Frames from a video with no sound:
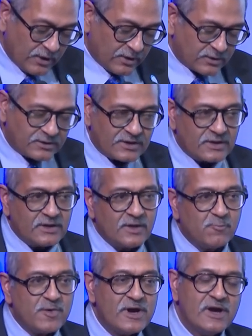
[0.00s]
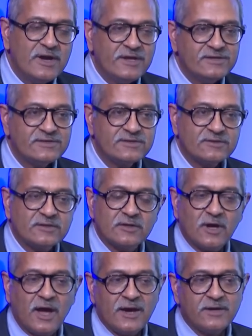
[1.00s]
the Middle East
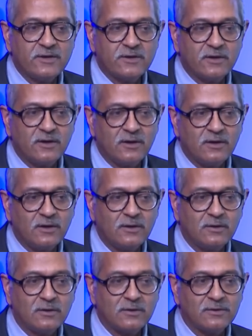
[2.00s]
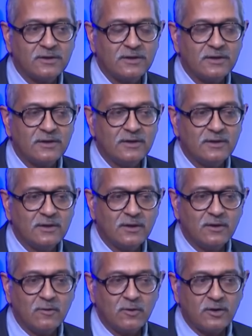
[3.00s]
and uh, the
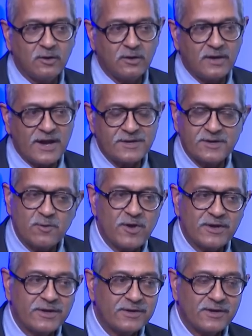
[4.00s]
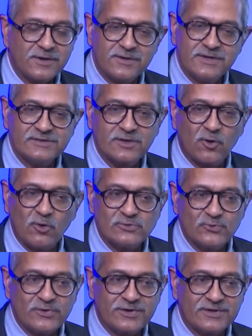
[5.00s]
uh, Latin American countries are
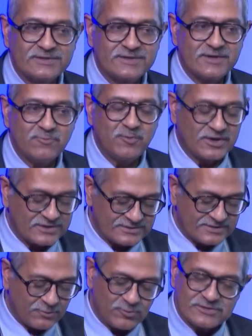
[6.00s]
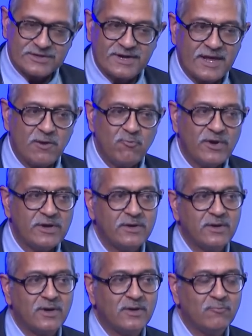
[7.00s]
also interested because there was a day
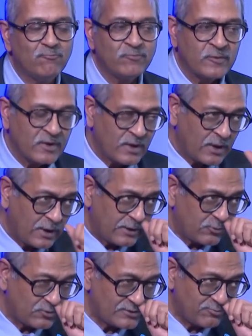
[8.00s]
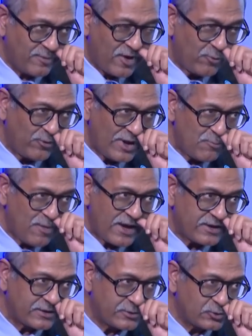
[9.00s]
when uh, it was way
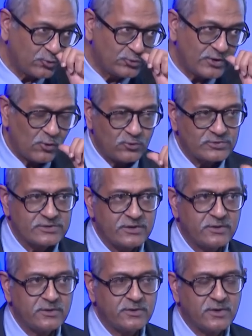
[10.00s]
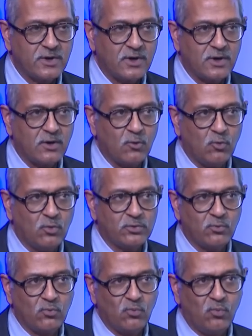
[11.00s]
back in 2001,
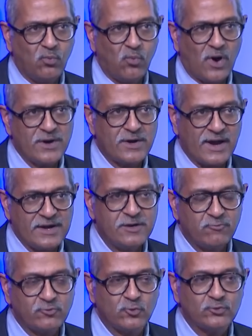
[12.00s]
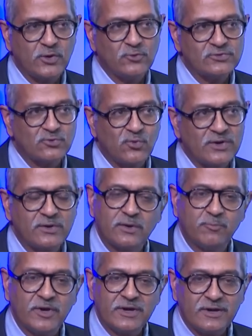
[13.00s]
uh, end of 2001,
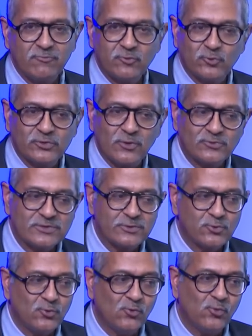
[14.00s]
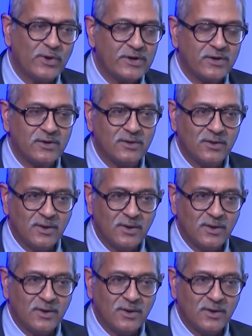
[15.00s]
beginning of 2002, when a,